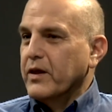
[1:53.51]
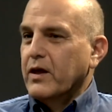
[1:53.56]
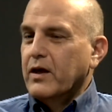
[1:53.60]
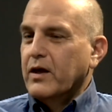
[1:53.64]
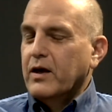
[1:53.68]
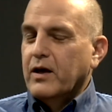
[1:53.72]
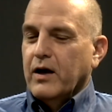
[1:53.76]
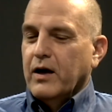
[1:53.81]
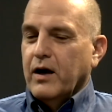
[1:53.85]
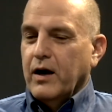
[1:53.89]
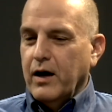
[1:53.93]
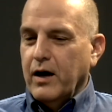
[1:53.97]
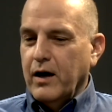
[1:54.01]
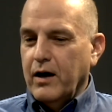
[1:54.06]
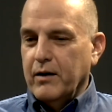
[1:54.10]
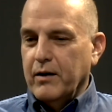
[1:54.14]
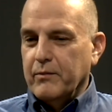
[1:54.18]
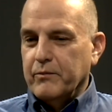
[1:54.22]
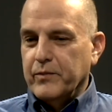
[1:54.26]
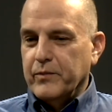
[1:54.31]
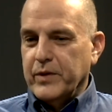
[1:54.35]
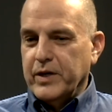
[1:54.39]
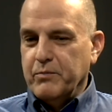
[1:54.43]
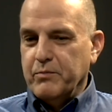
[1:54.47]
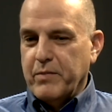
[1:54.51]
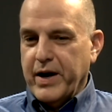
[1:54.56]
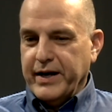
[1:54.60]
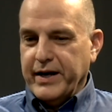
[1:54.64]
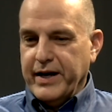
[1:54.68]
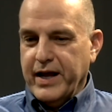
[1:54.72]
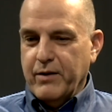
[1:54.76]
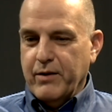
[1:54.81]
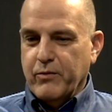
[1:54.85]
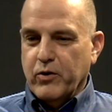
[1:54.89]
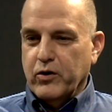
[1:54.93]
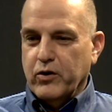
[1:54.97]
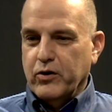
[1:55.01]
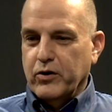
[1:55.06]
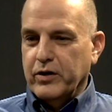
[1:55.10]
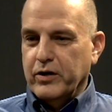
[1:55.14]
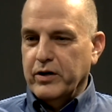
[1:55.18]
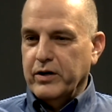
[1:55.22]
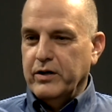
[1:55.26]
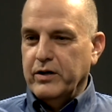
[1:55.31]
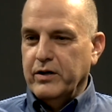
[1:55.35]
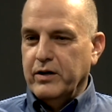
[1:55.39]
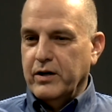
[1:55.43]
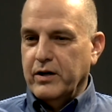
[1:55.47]
Um, in my neighborhood,
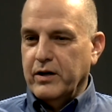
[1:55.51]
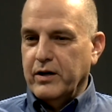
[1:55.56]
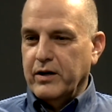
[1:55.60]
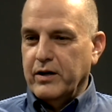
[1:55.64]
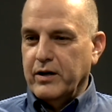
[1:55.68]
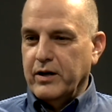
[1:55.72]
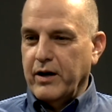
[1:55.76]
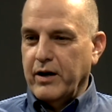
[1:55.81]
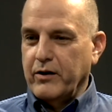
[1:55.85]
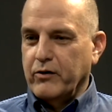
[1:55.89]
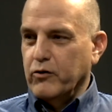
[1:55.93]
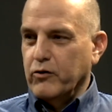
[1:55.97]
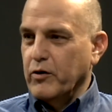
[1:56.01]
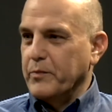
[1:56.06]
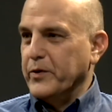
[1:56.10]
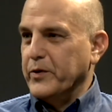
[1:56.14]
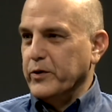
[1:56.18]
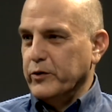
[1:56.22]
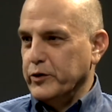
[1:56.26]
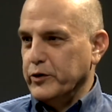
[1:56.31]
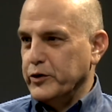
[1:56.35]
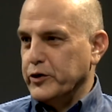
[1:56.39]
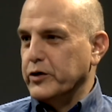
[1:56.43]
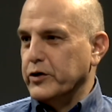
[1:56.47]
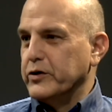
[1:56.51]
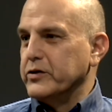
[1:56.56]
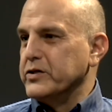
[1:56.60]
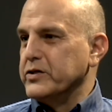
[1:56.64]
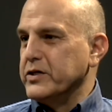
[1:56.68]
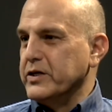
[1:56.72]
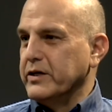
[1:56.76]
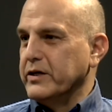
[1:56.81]
and I grew up in New Jersey,